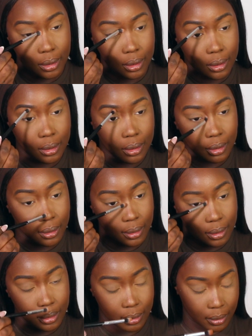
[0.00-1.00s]

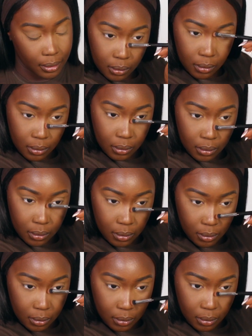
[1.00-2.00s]

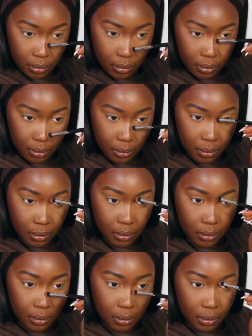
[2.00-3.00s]

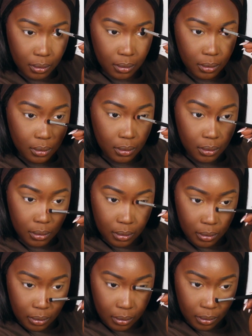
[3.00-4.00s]

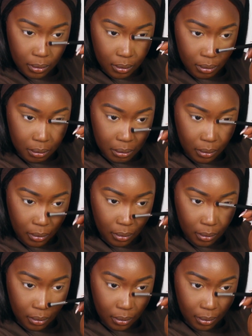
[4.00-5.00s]

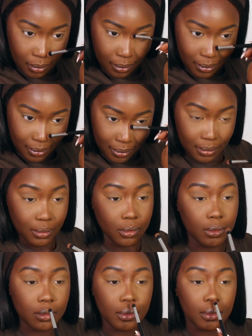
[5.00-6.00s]

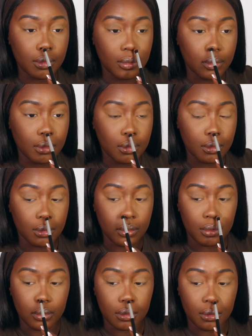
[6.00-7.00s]
[no speech]